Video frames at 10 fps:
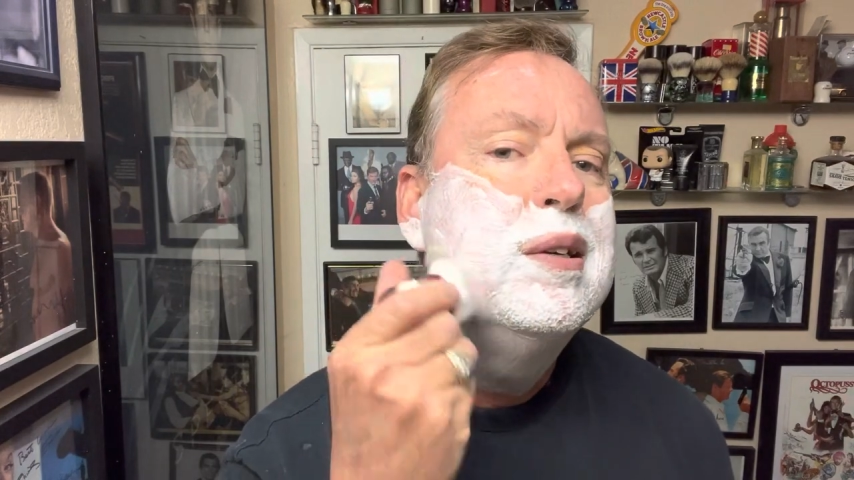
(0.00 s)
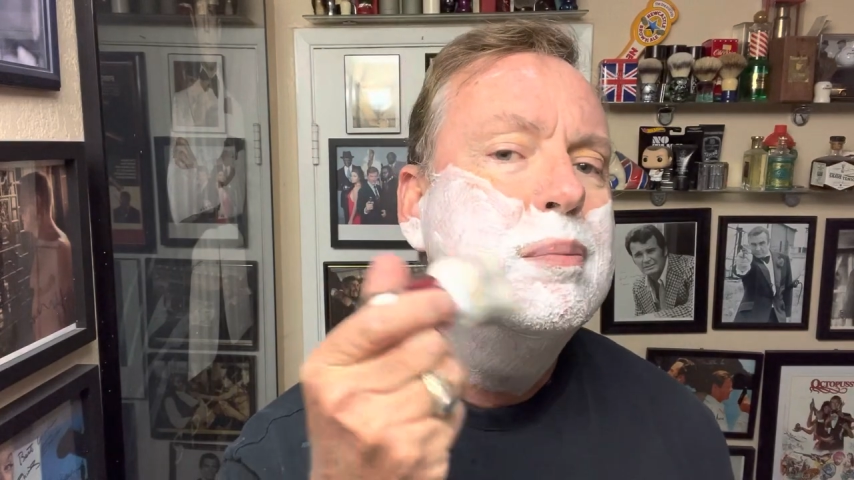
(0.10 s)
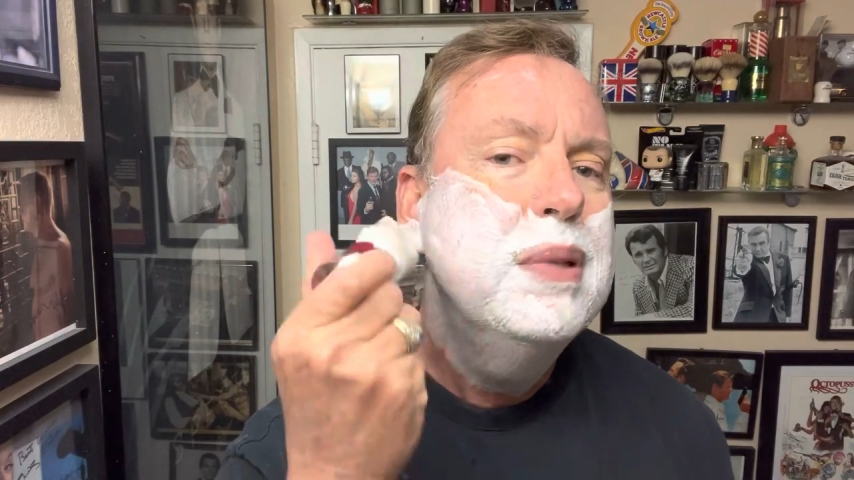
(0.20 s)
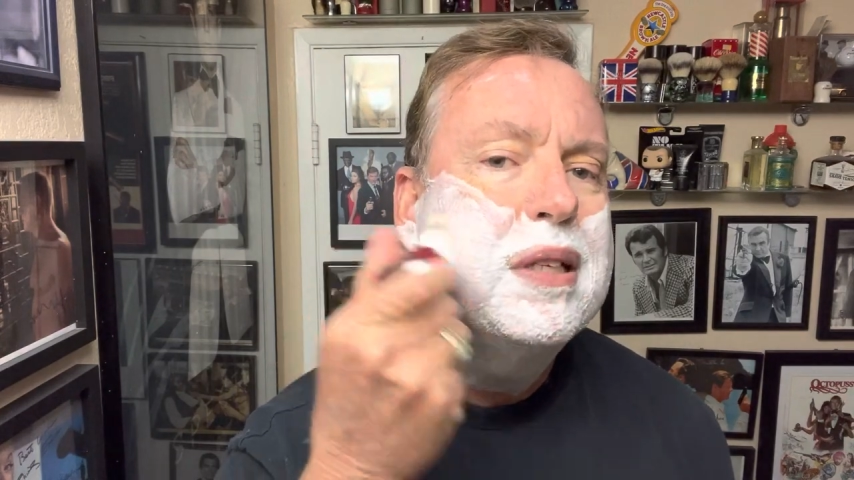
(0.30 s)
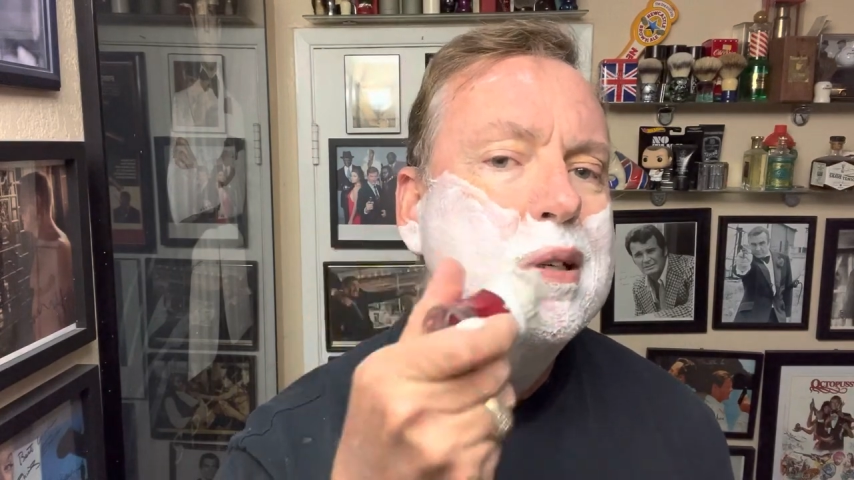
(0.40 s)

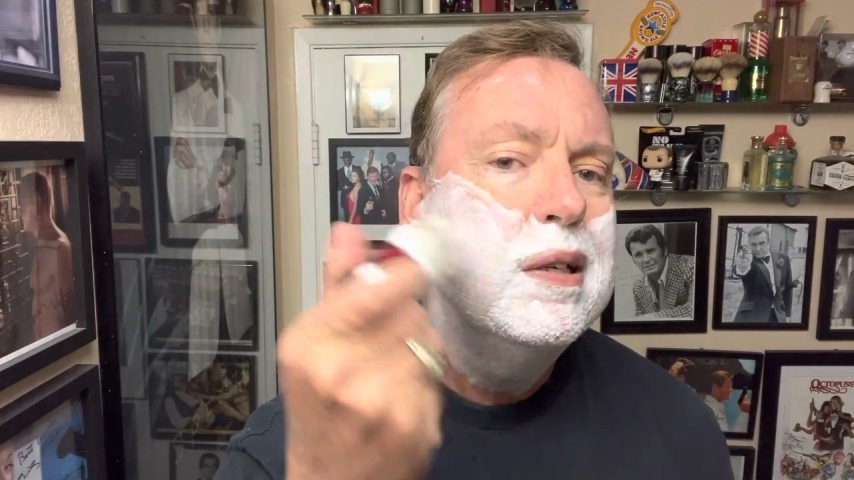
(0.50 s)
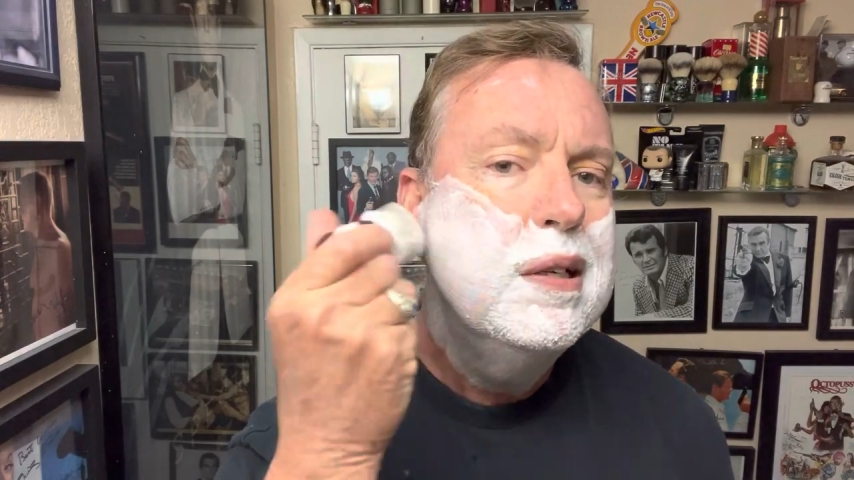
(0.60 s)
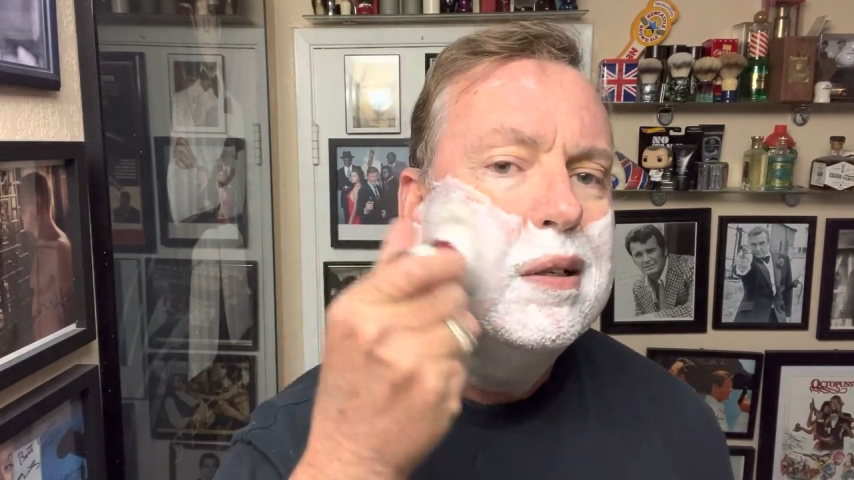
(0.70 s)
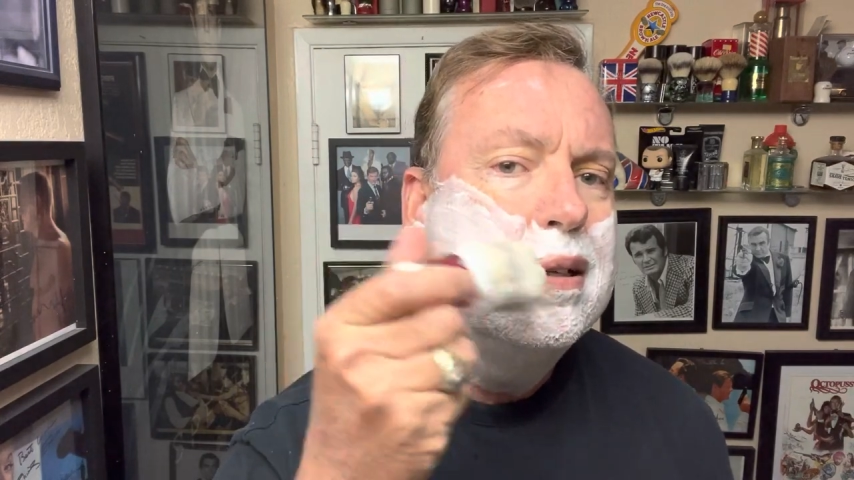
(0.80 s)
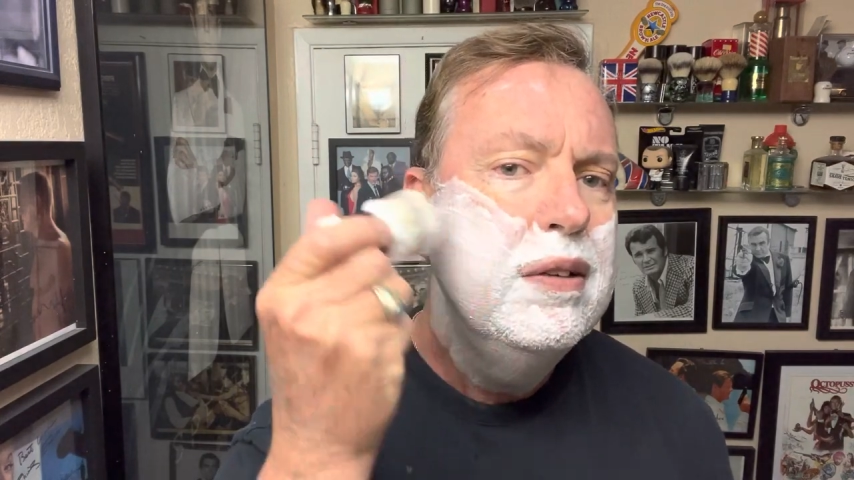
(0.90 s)
But
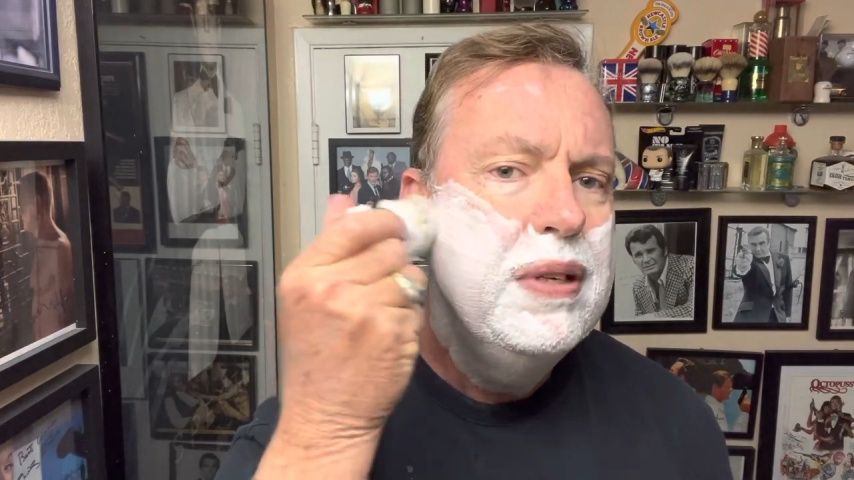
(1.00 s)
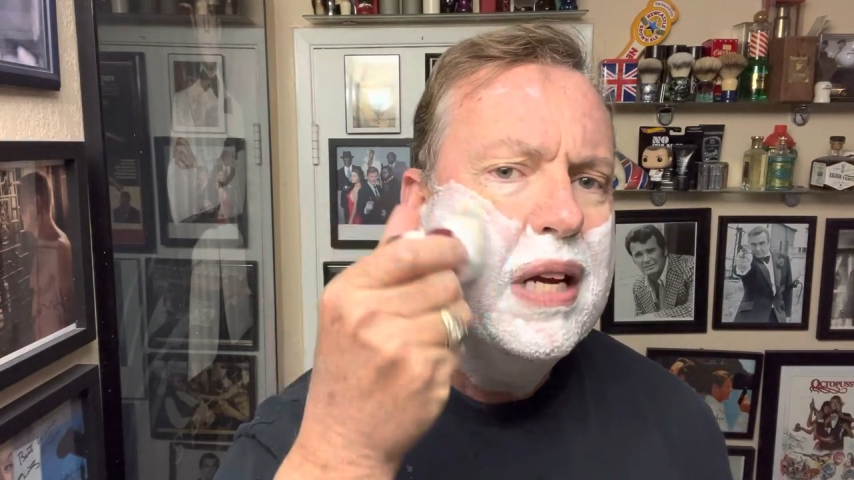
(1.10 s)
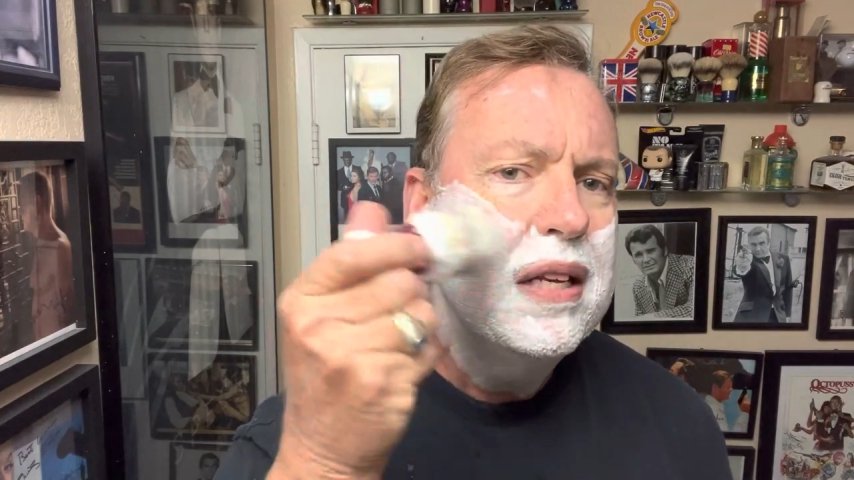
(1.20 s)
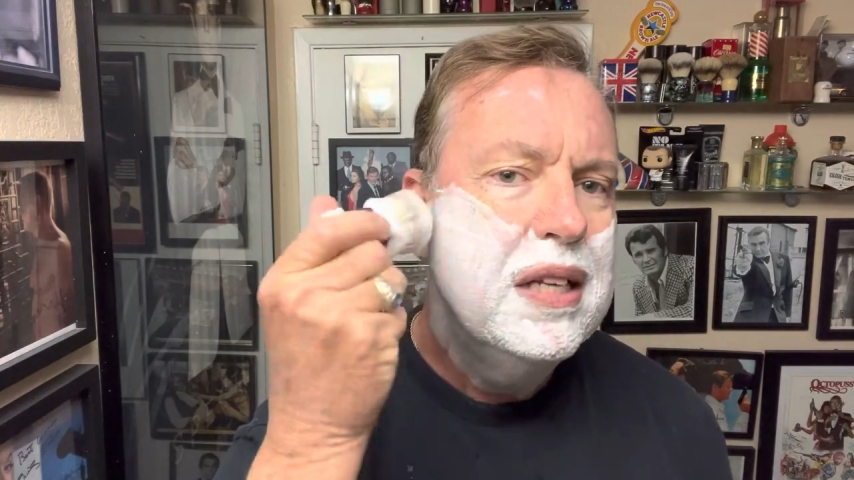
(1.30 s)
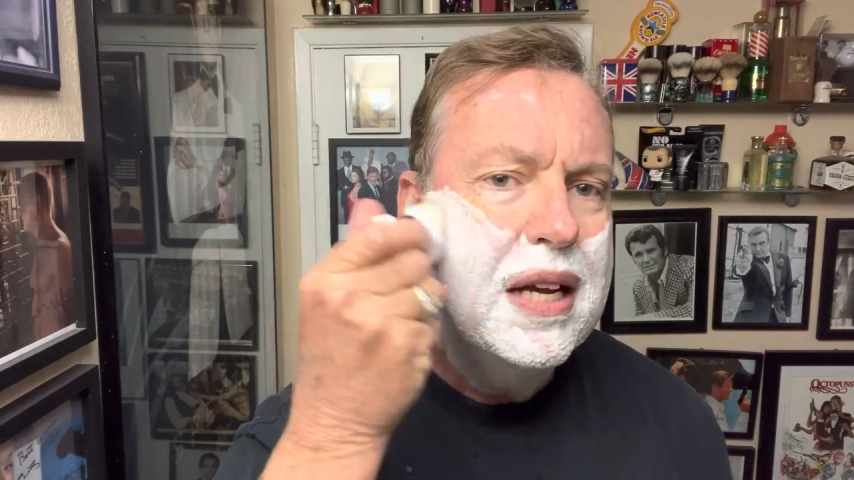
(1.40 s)
uh, if you
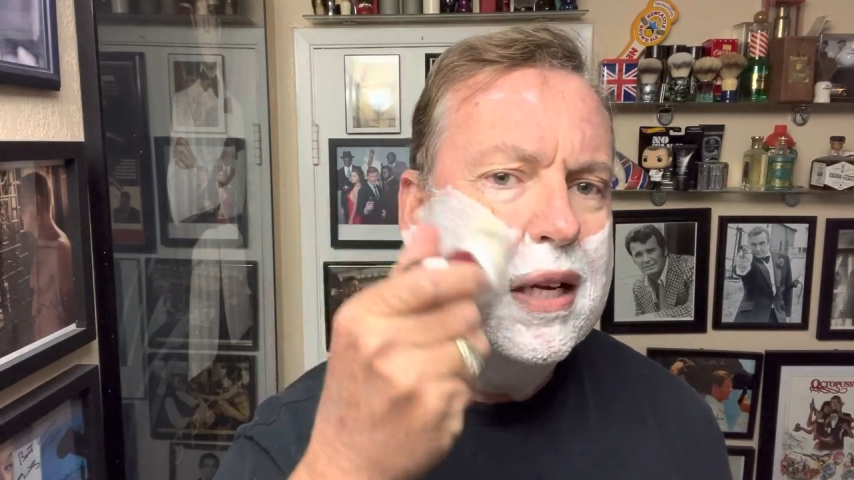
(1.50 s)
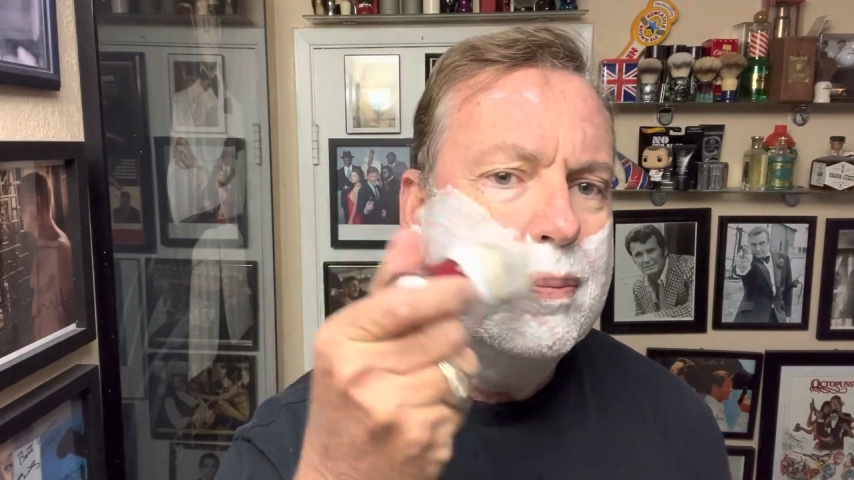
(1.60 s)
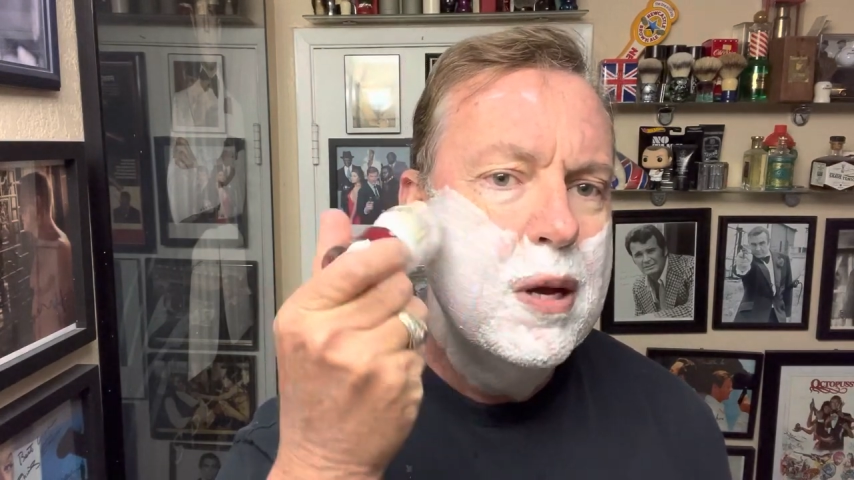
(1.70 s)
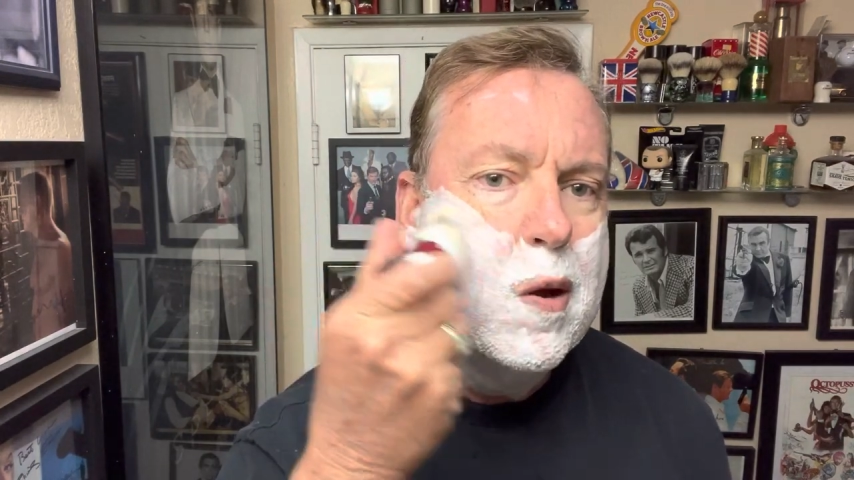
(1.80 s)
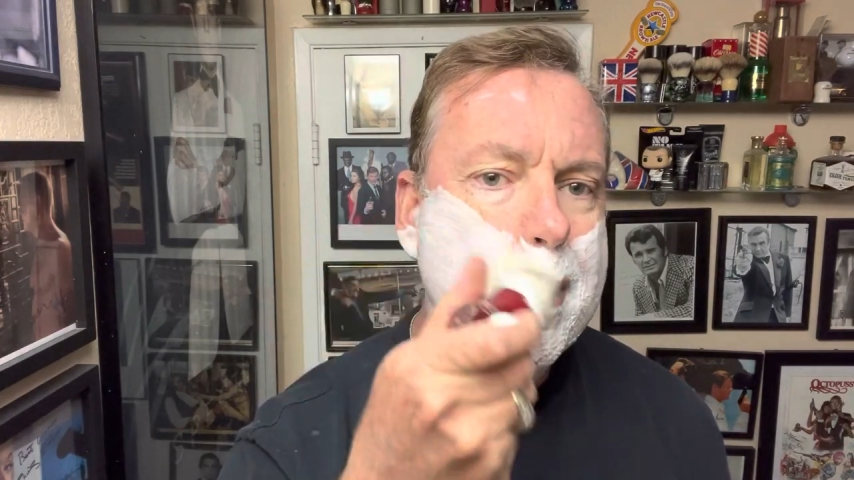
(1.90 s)
got
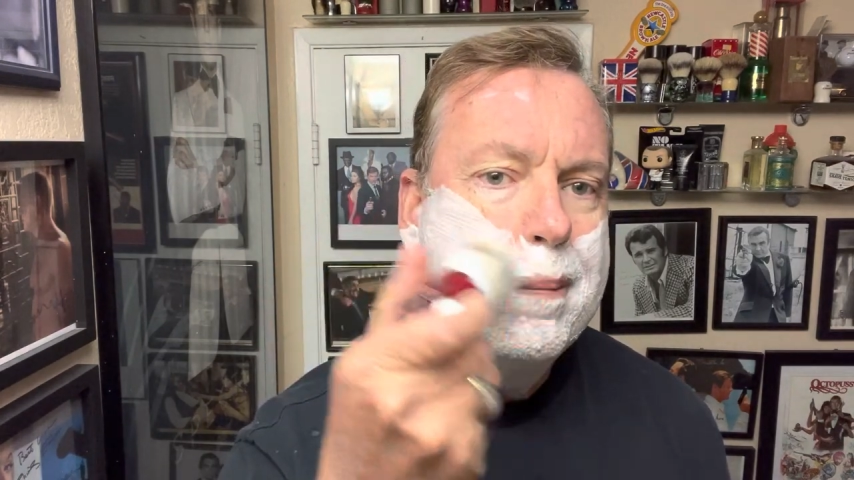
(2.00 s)
time,